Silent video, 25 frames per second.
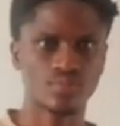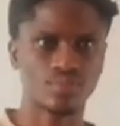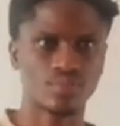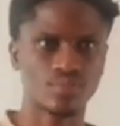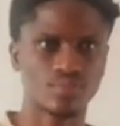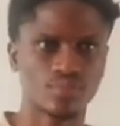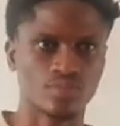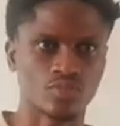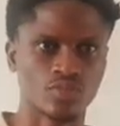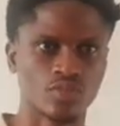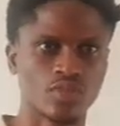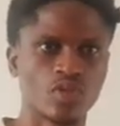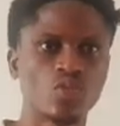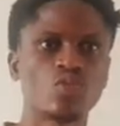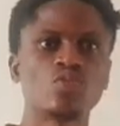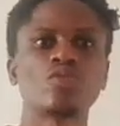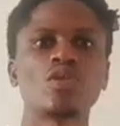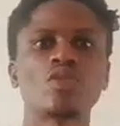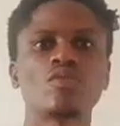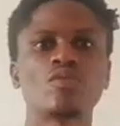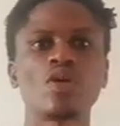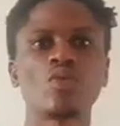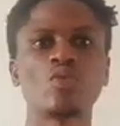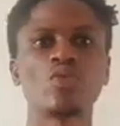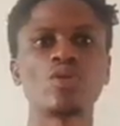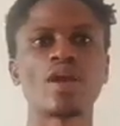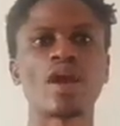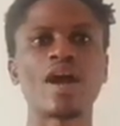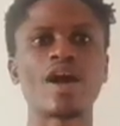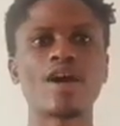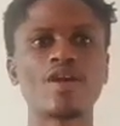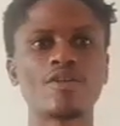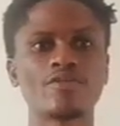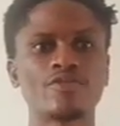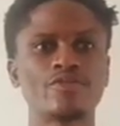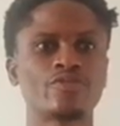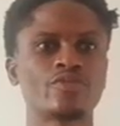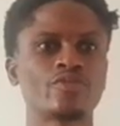Where we have,
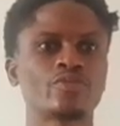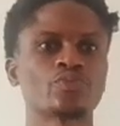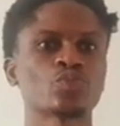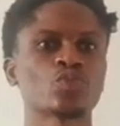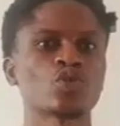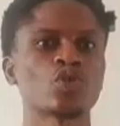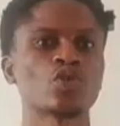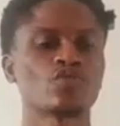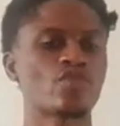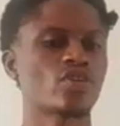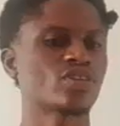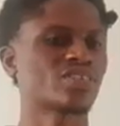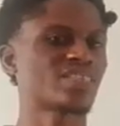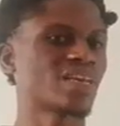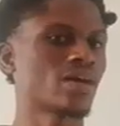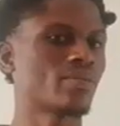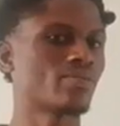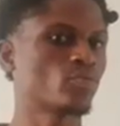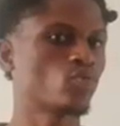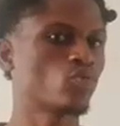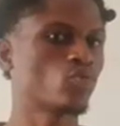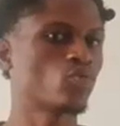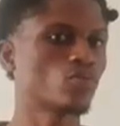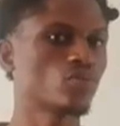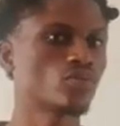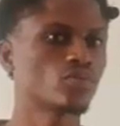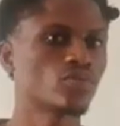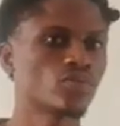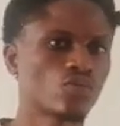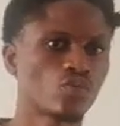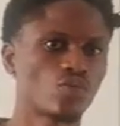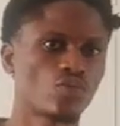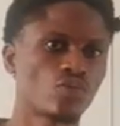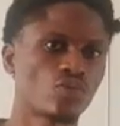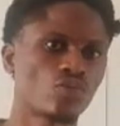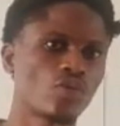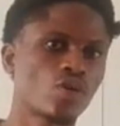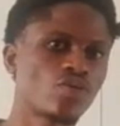for example,
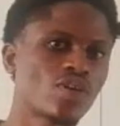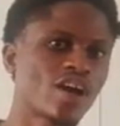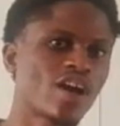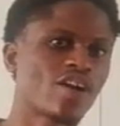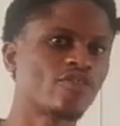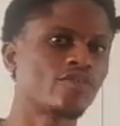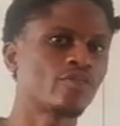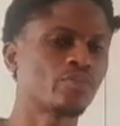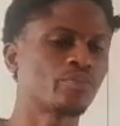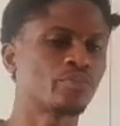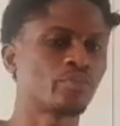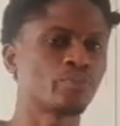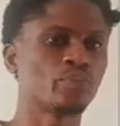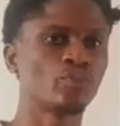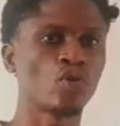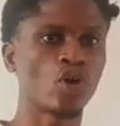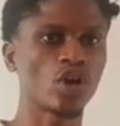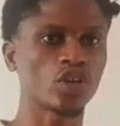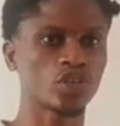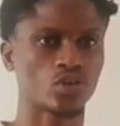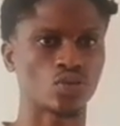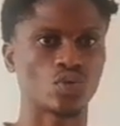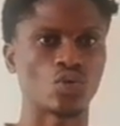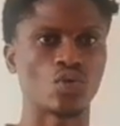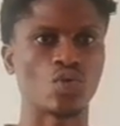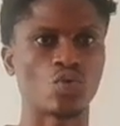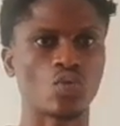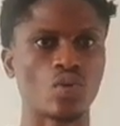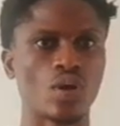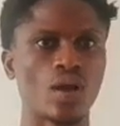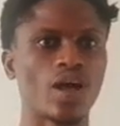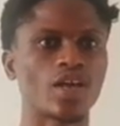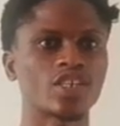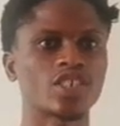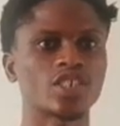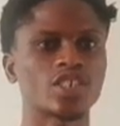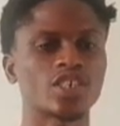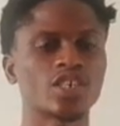where we have Boyle's law as
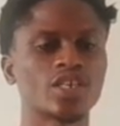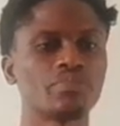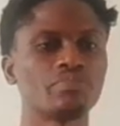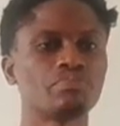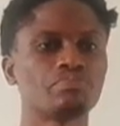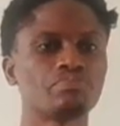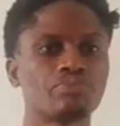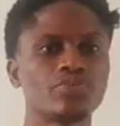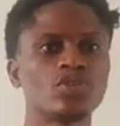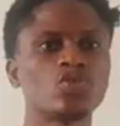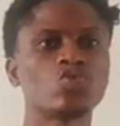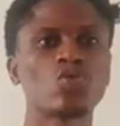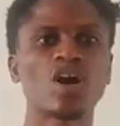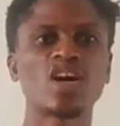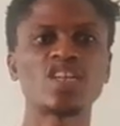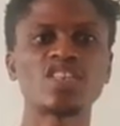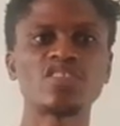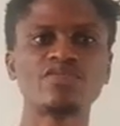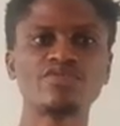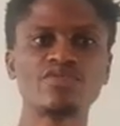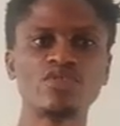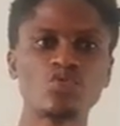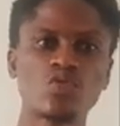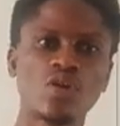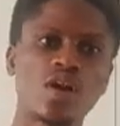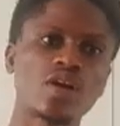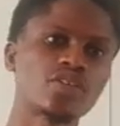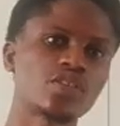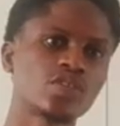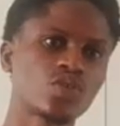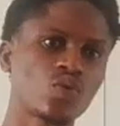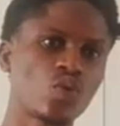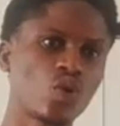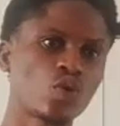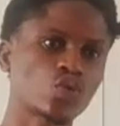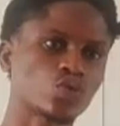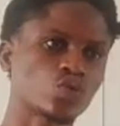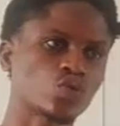P1 V1
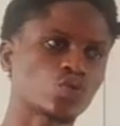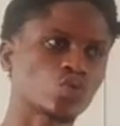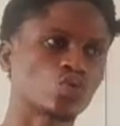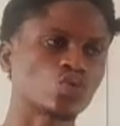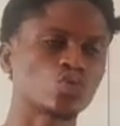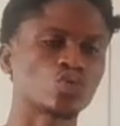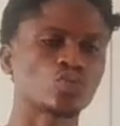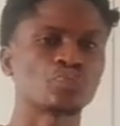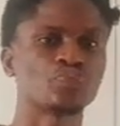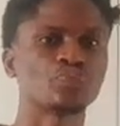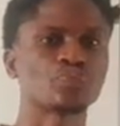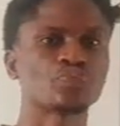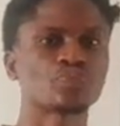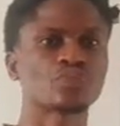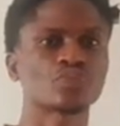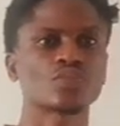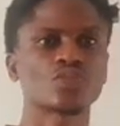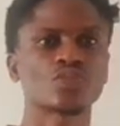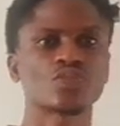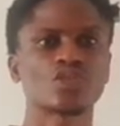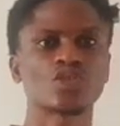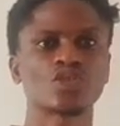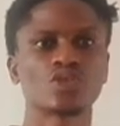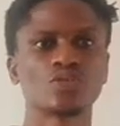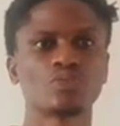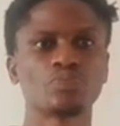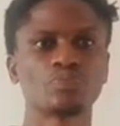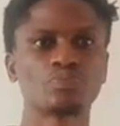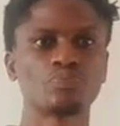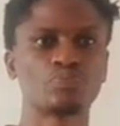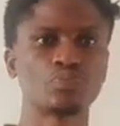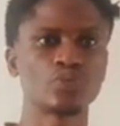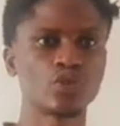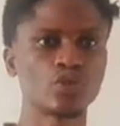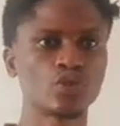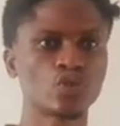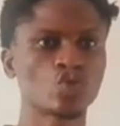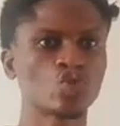equals to
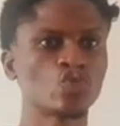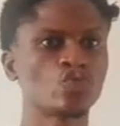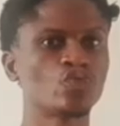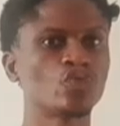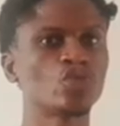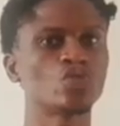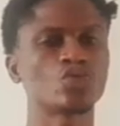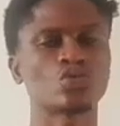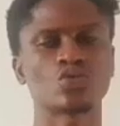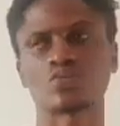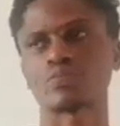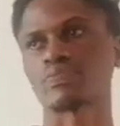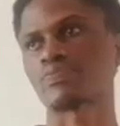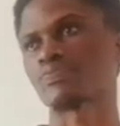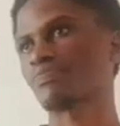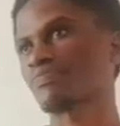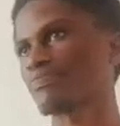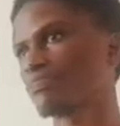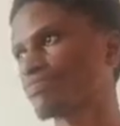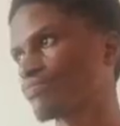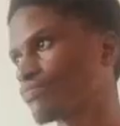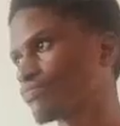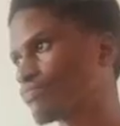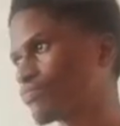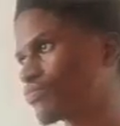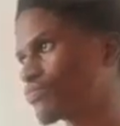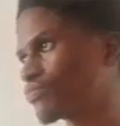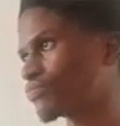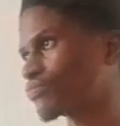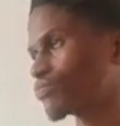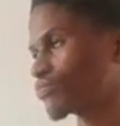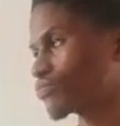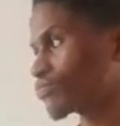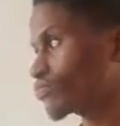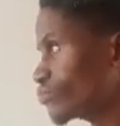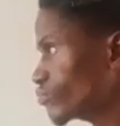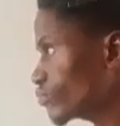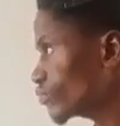P2 V2.
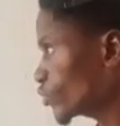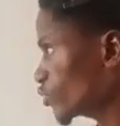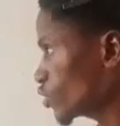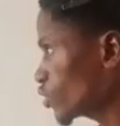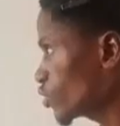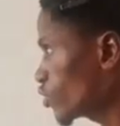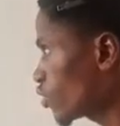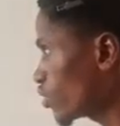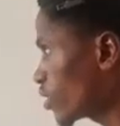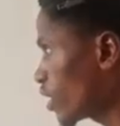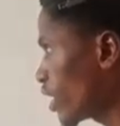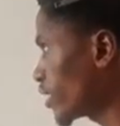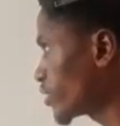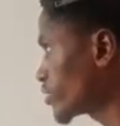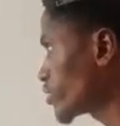All right.